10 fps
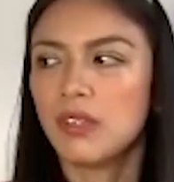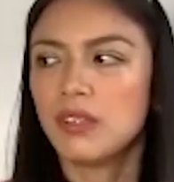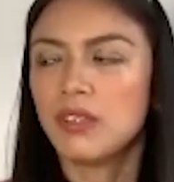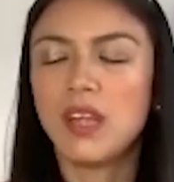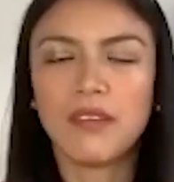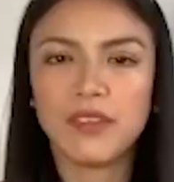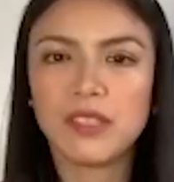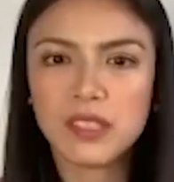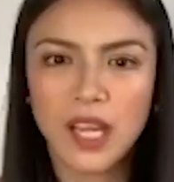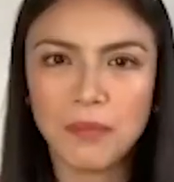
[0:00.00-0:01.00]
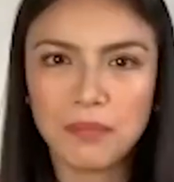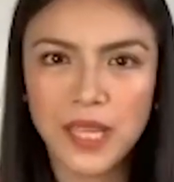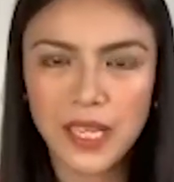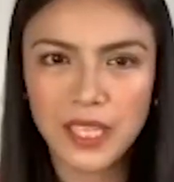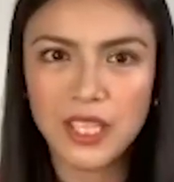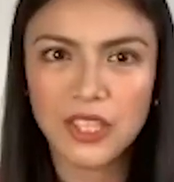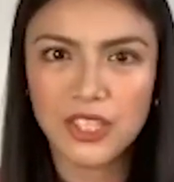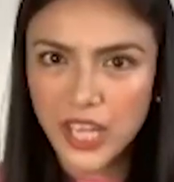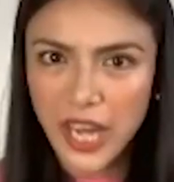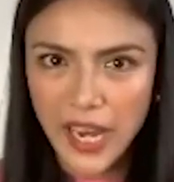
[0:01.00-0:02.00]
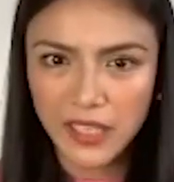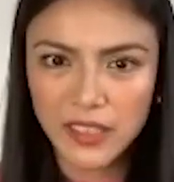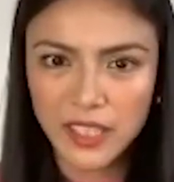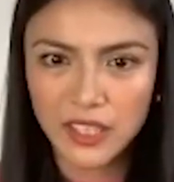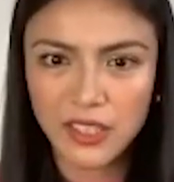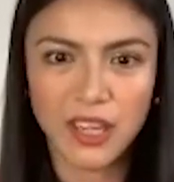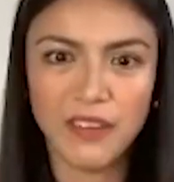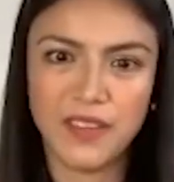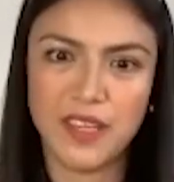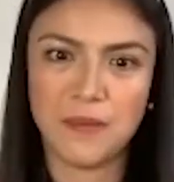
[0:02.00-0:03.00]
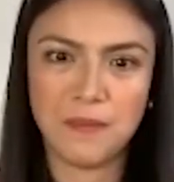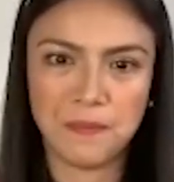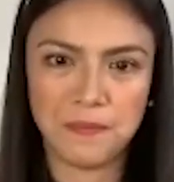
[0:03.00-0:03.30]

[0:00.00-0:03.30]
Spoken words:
never stop telling your child that you love him.